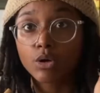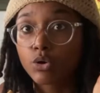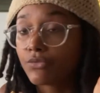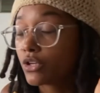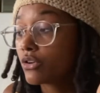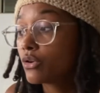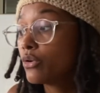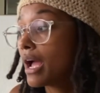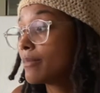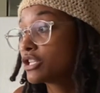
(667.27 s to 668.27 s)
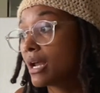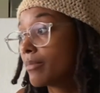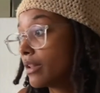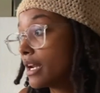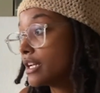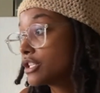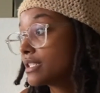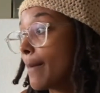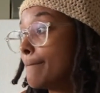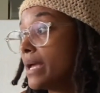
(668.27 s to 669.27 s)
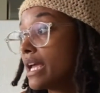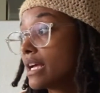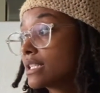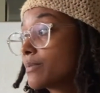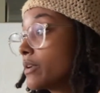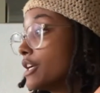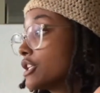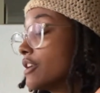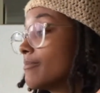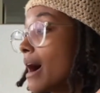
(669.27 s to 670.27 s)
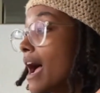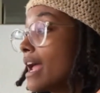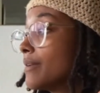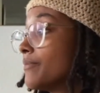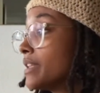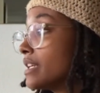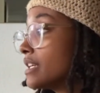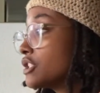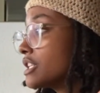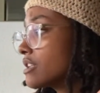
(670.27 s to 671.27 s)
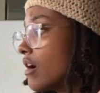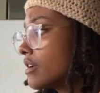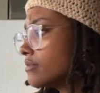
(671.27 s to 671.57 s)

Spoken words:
If you don't know who Emma Chamberlain is, she's a big inspiration of mine. She's on,